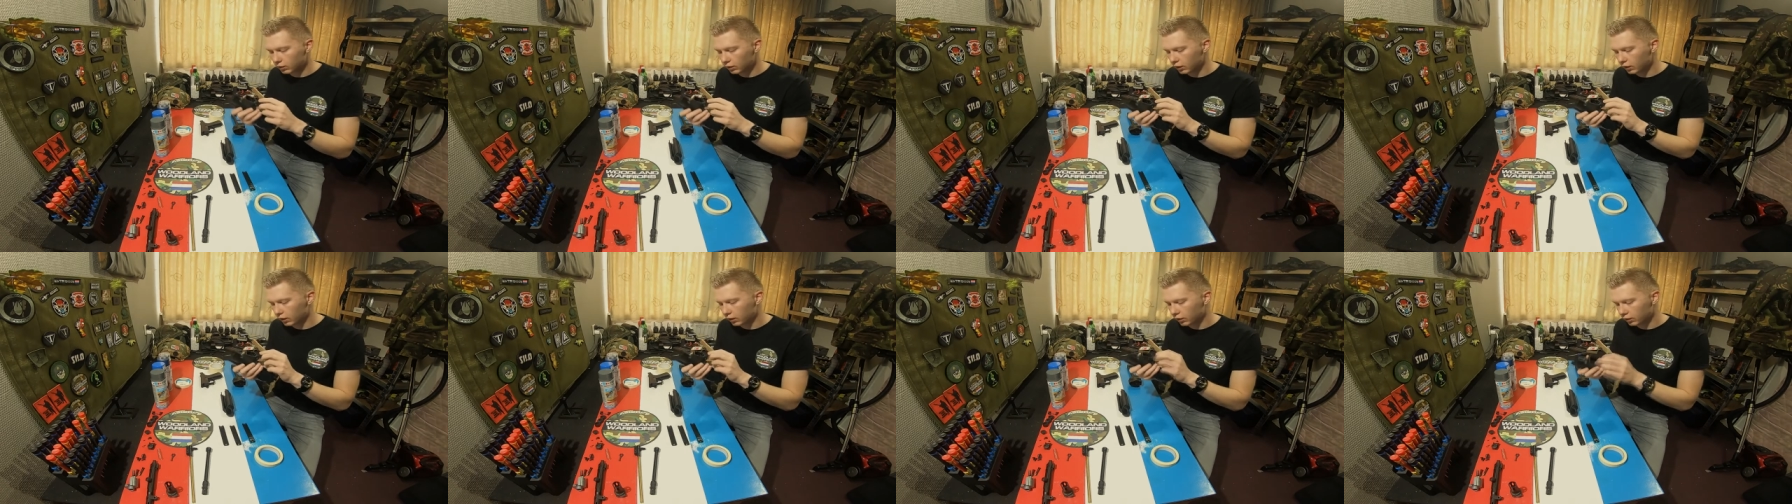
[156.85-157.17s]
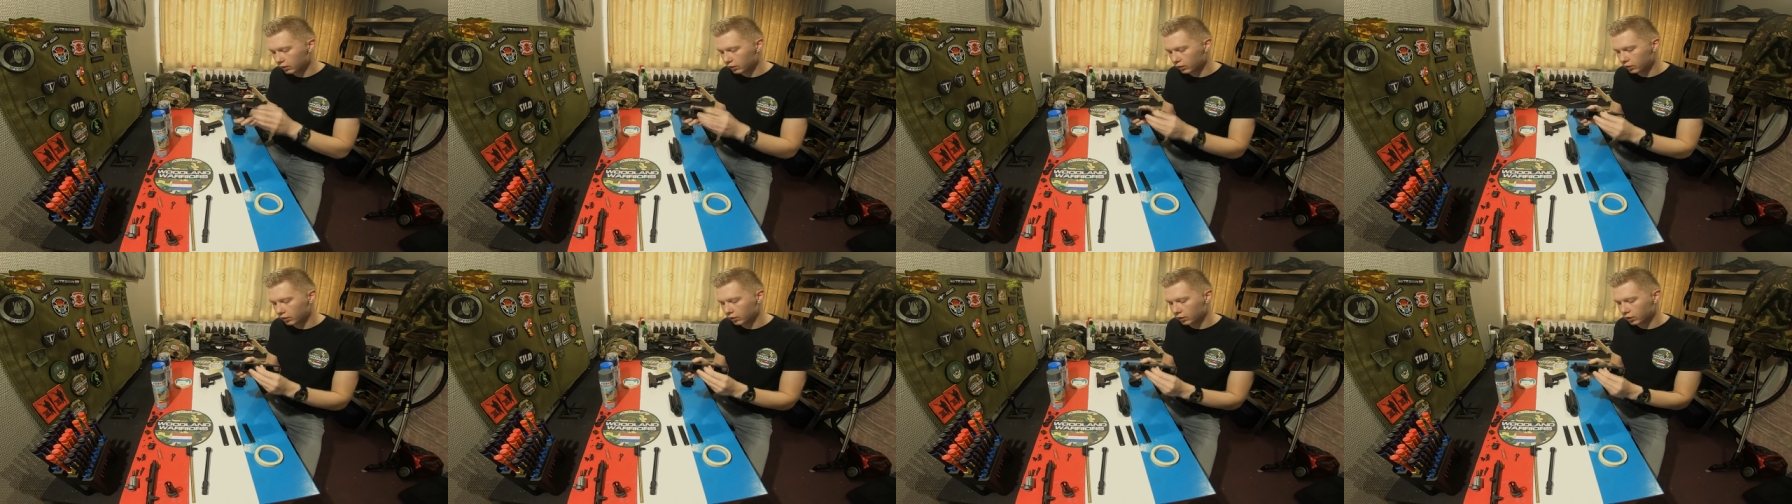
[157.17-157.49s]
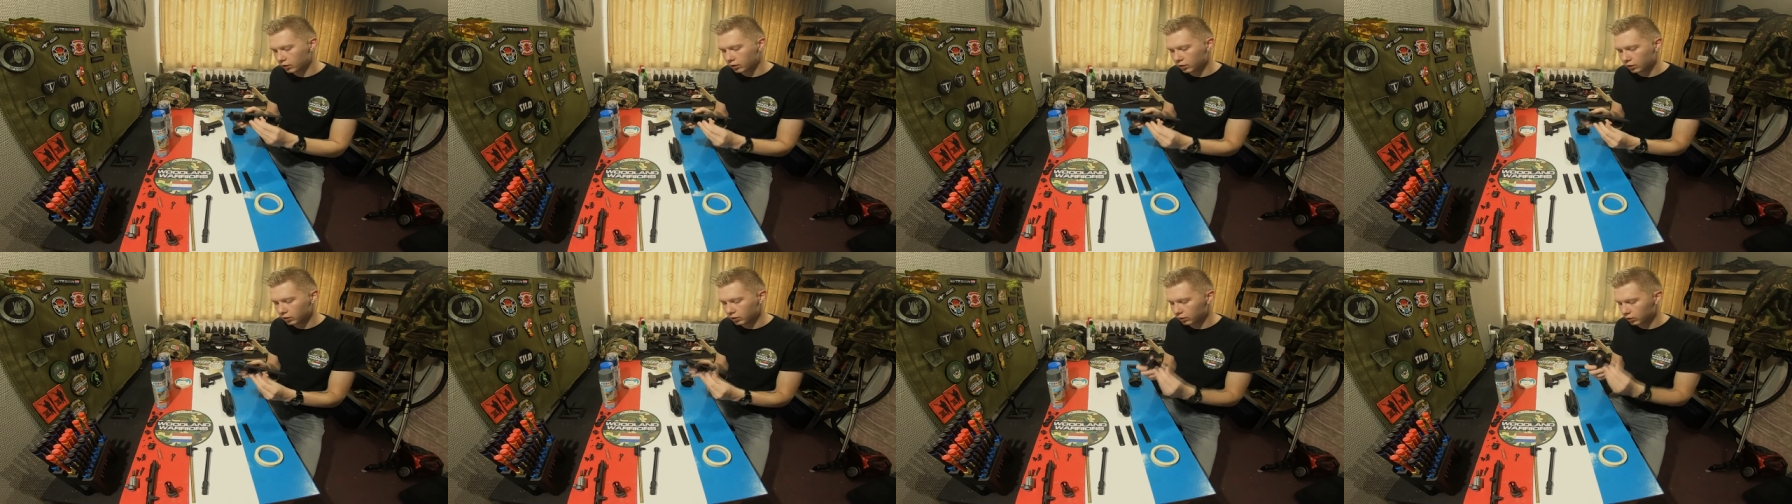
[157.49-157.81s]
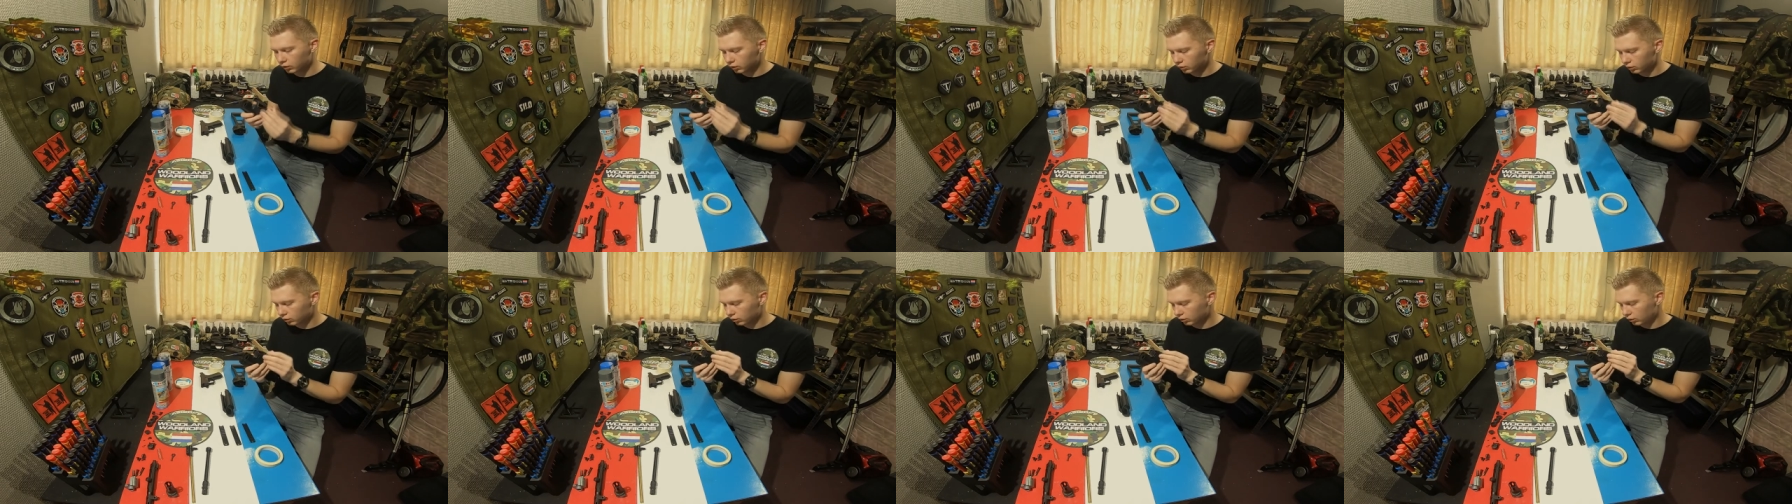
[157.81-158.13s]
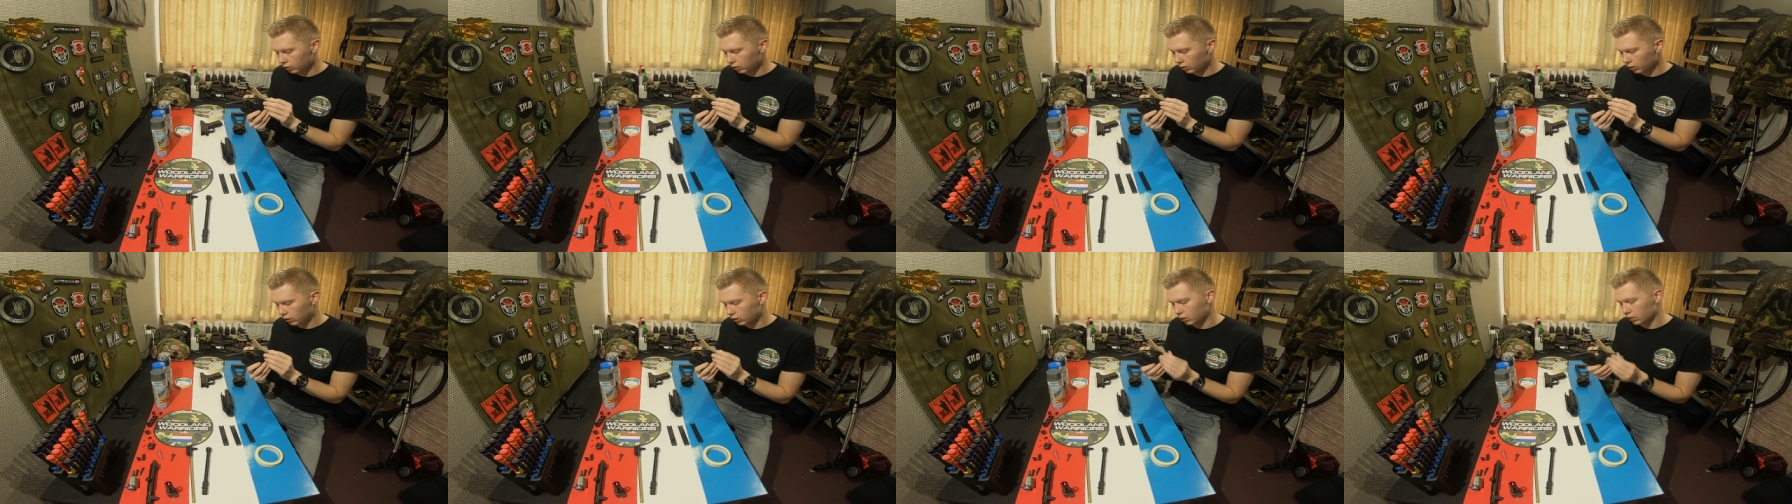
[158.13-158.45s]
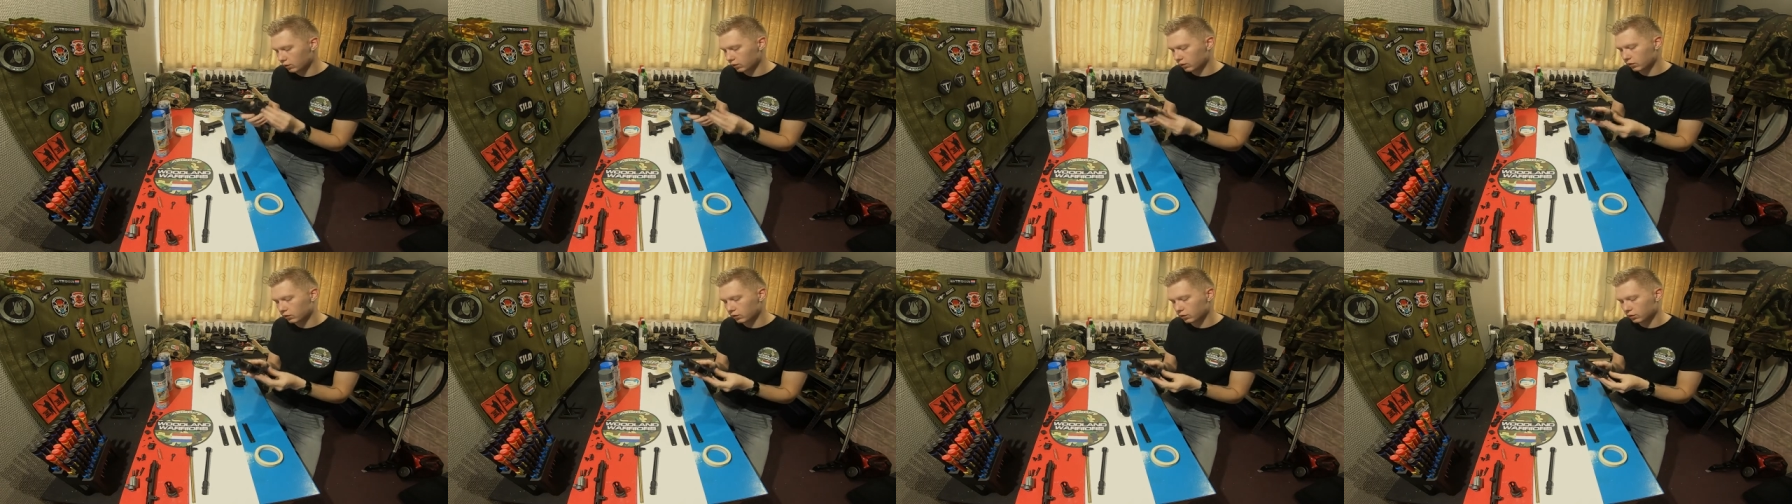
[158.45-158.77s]
there.
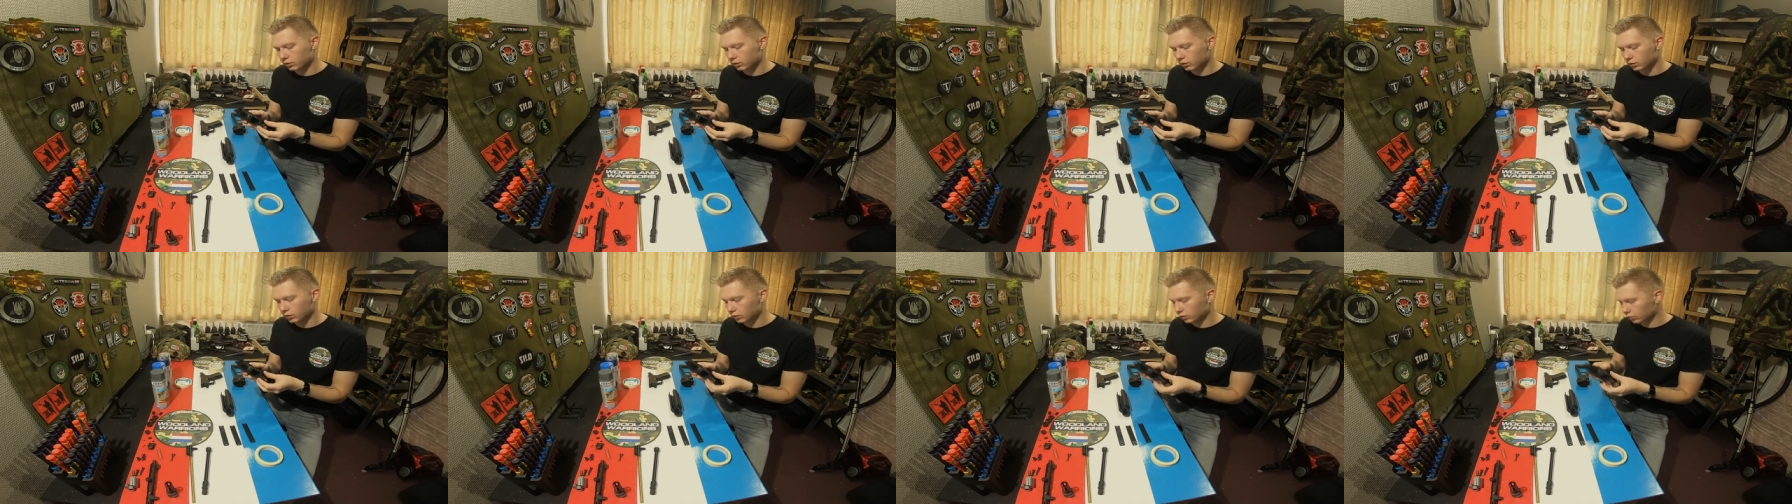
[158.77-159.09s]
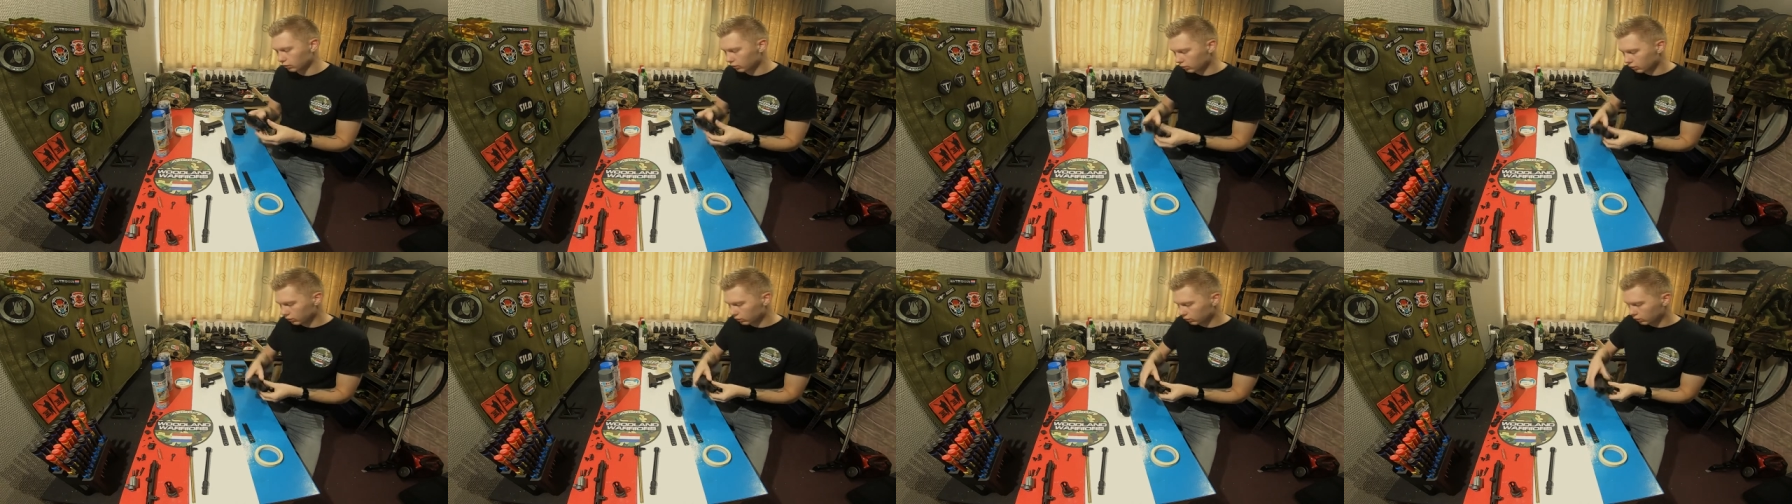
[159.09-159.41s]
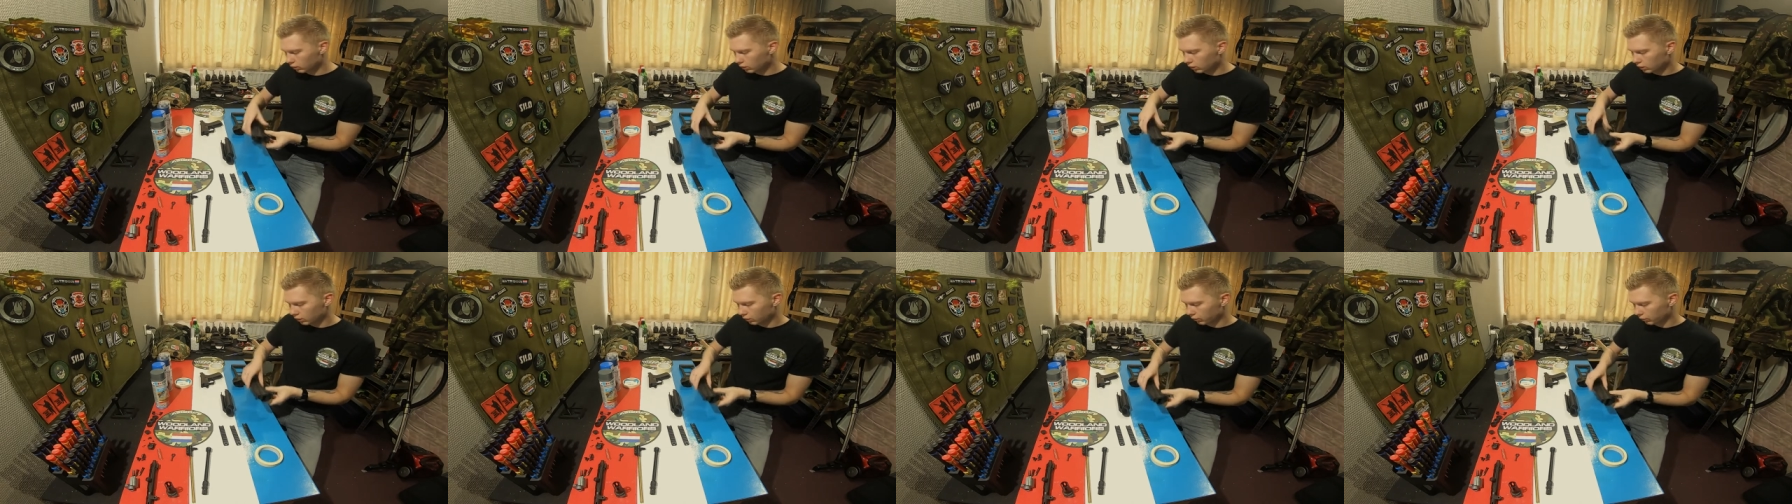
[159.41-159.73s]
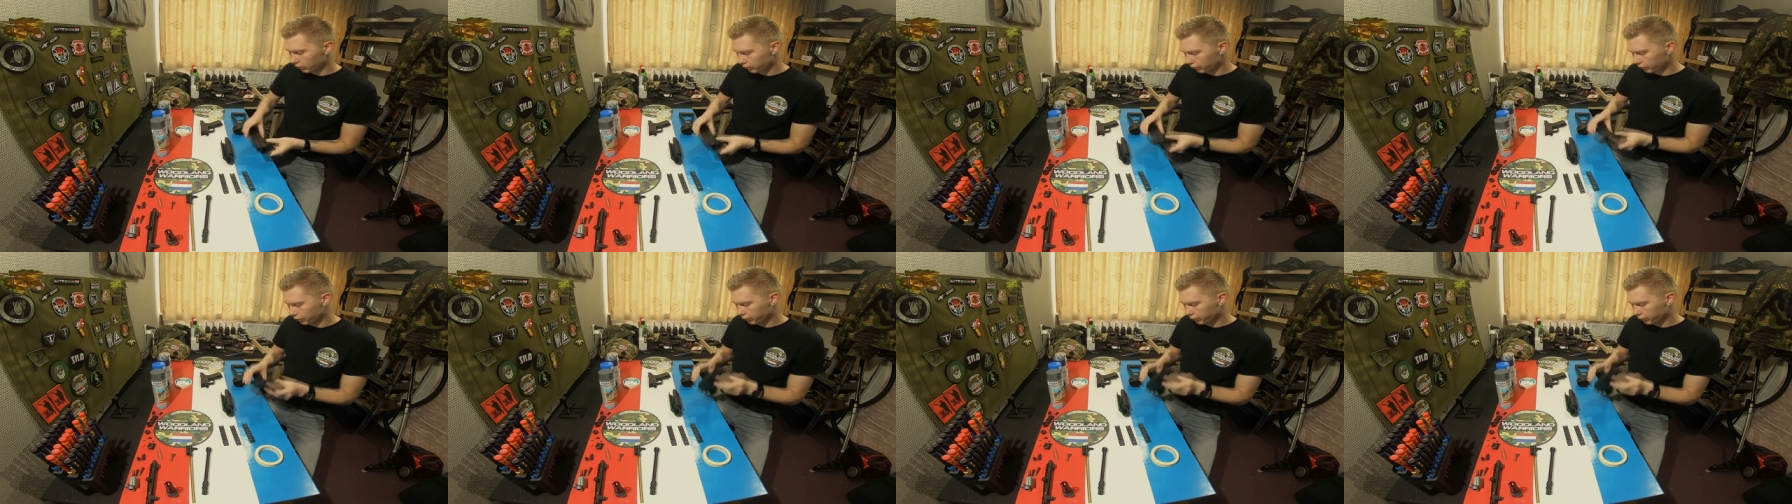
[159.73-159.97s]
And yeah